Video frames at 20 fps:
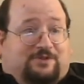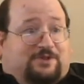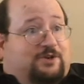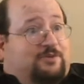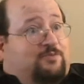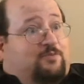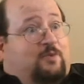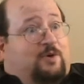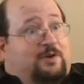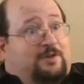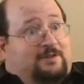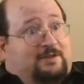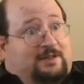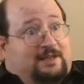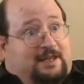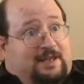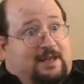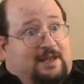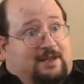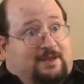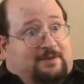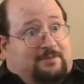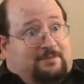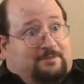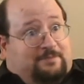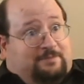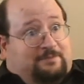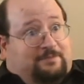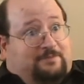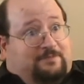she won the
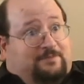game,